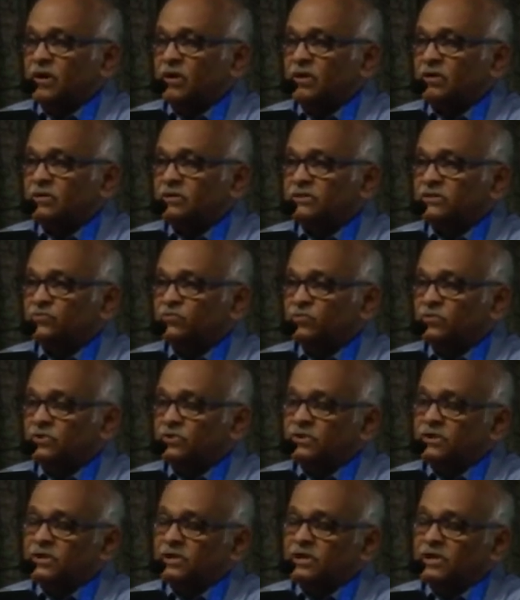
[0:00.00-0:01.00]
all the
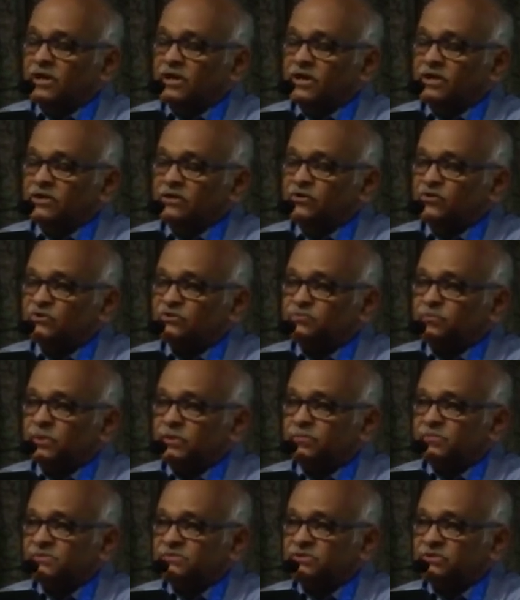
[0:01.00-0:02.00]
leading
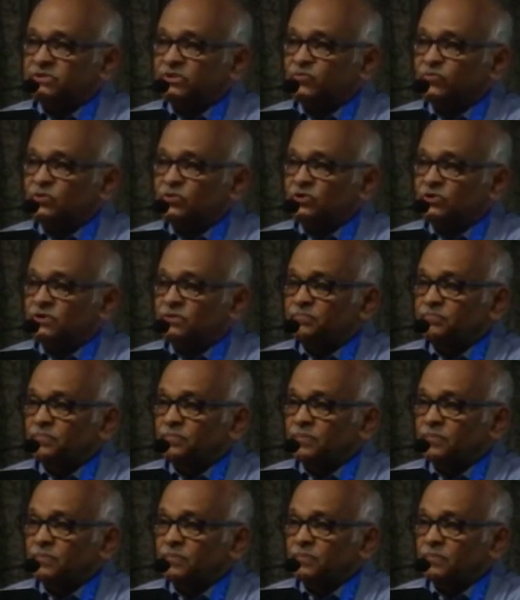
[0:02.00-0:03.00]
newspapers in the world
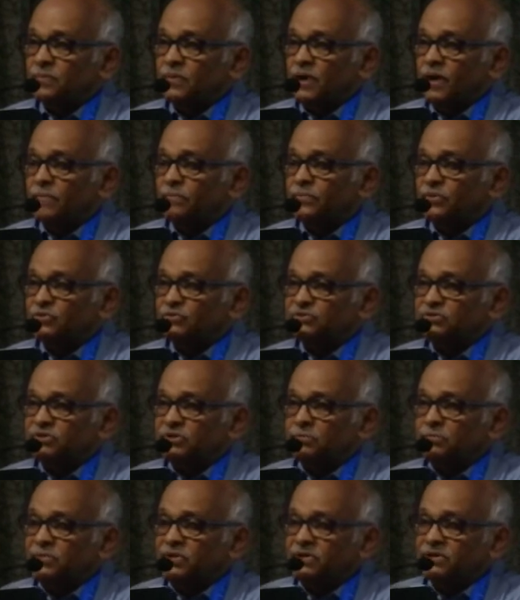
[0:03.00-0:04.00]
approached
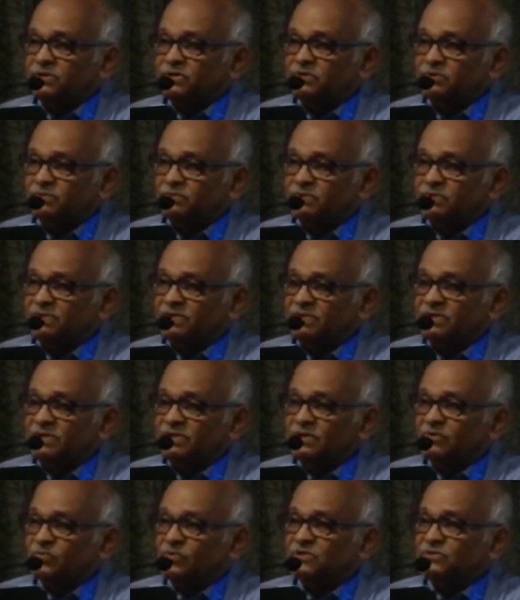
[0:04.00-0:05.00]
their peer group.
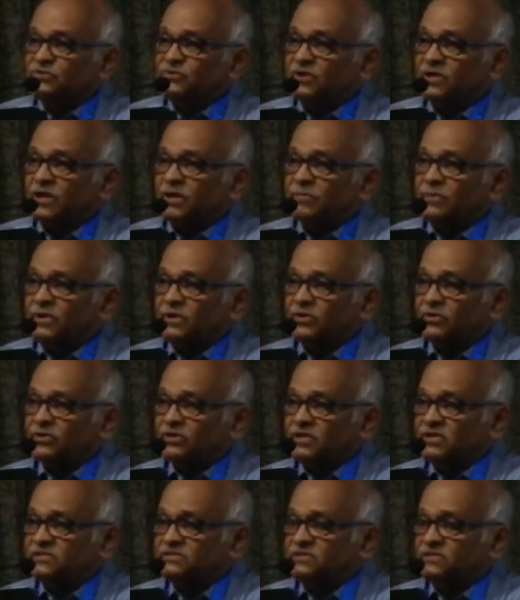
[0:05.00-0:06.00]
What's your comment
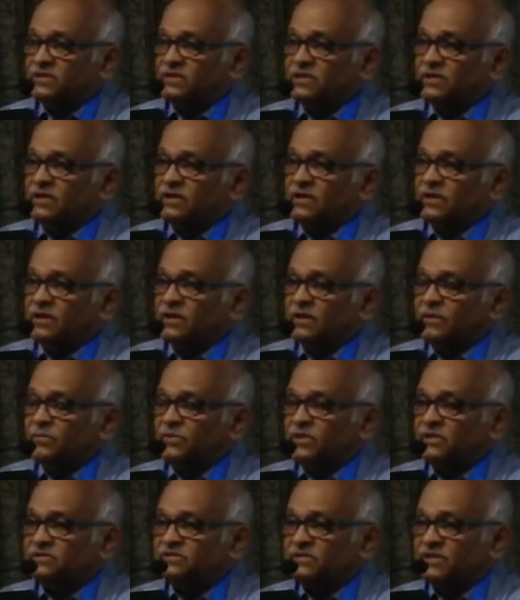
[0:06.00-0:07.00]
on these three
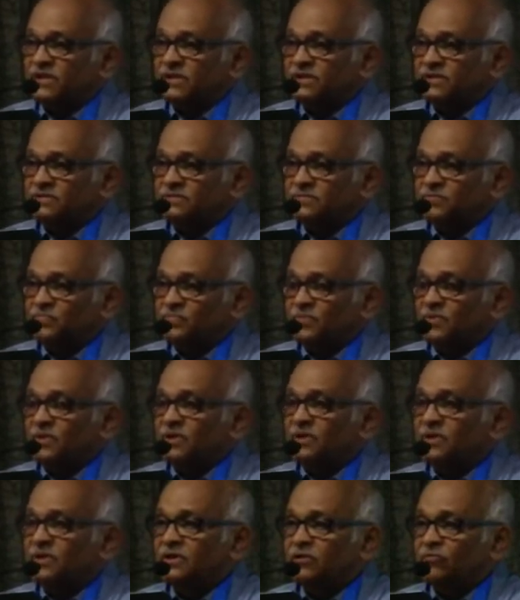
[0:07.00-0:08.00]
eminent scientists?
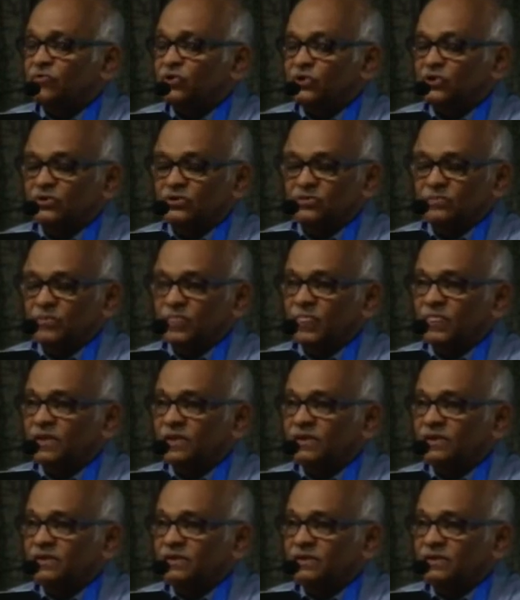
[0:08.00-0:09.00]
Here we go.
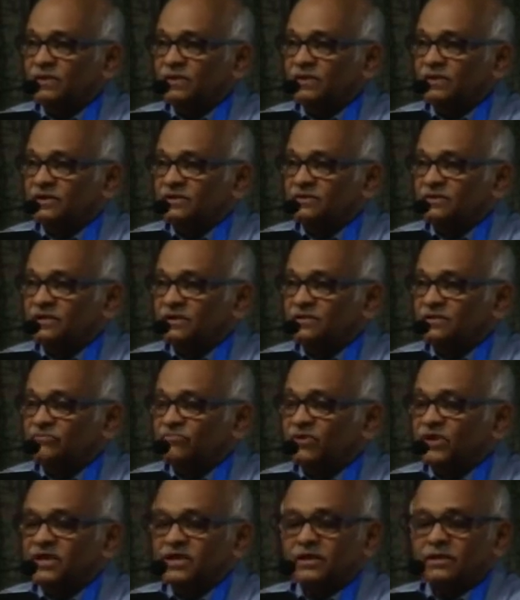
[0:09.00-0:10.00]
The
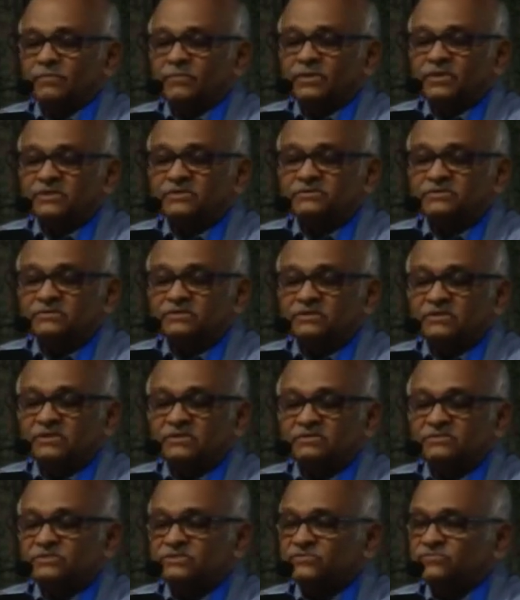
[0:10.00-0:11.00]
funny comment is,
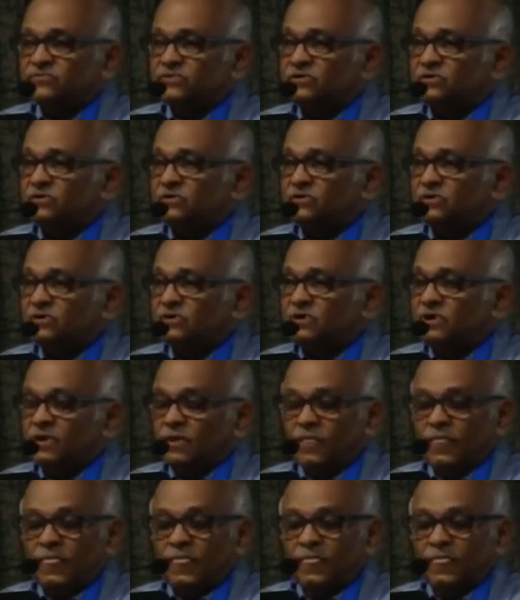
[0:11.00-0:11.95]
Jeffrey Hall